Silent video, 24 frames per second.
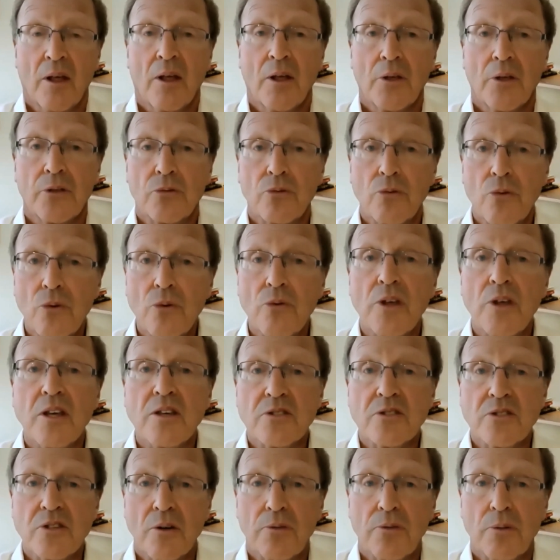Through these
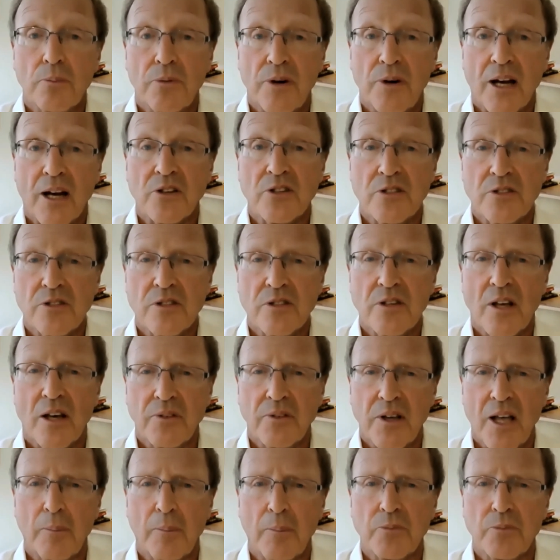different practices, I've come